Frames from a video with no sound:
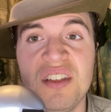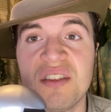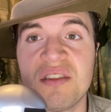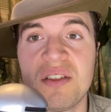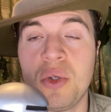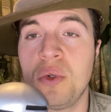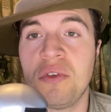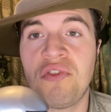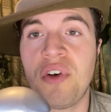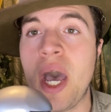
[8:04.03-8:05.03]
a cool
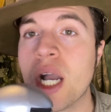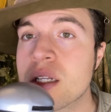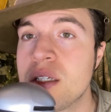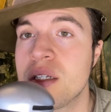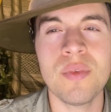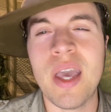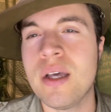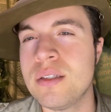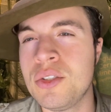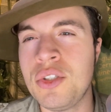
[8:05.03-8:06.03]
fact.
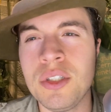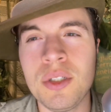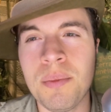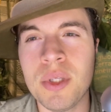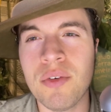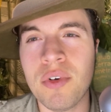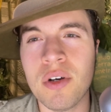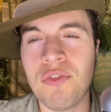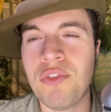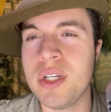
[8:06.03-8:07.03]
As just a bit of
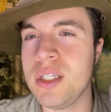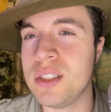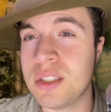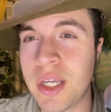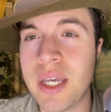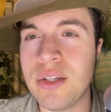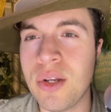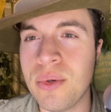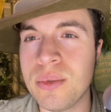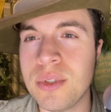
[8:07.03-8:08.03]
a funny side
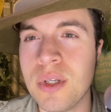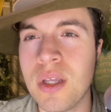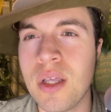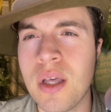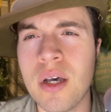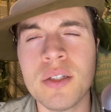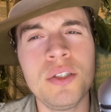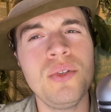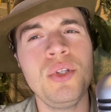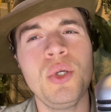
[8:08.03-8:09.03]
note,
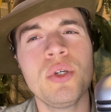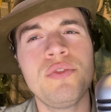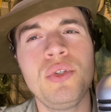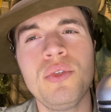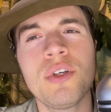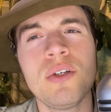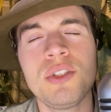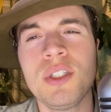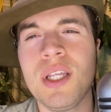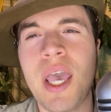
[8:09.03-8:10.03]
until the year of
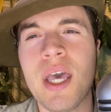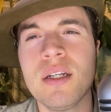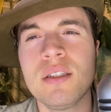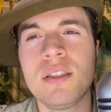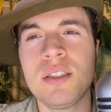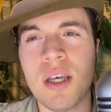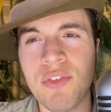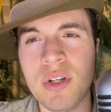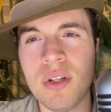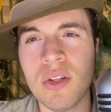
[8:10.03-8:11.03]

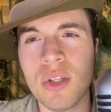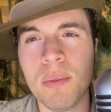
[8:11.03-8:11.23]
2007, the